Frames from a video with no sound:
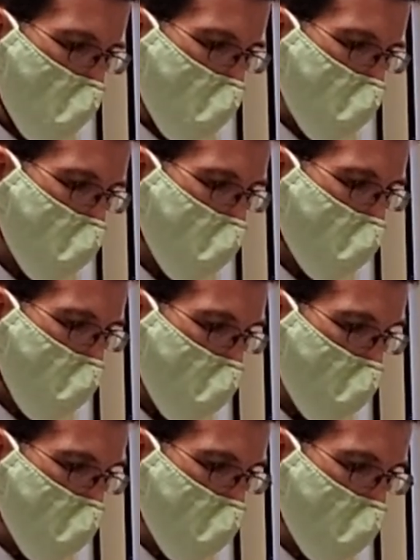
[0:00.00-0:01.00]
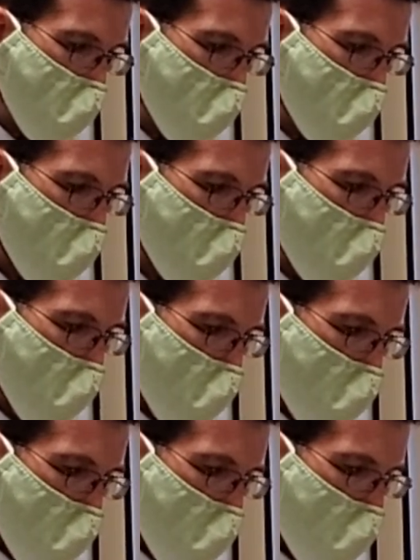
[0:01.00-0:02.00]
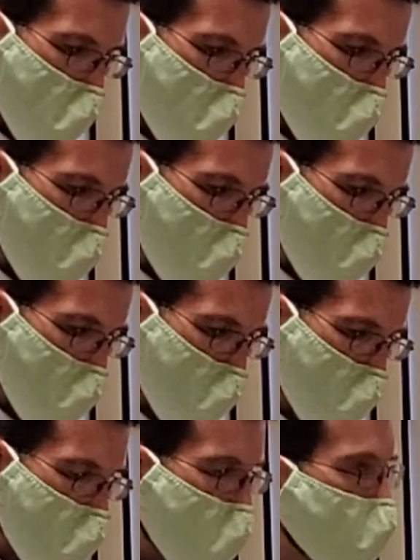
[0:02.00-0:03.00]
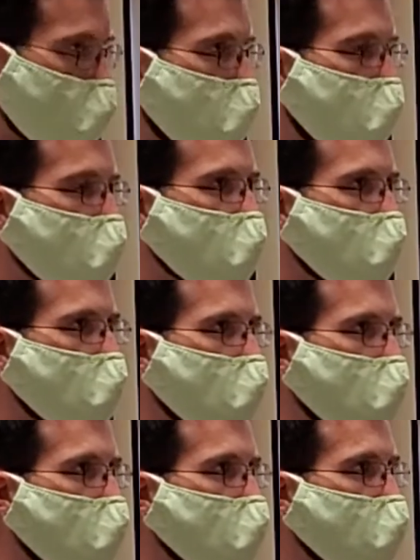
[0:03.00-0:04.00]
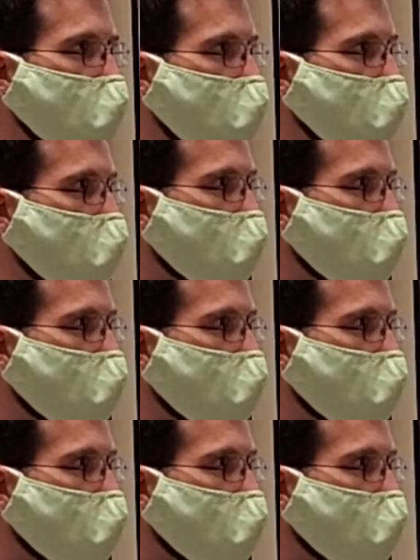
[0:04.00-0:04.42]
So, as we said earlier, we talked about some of the original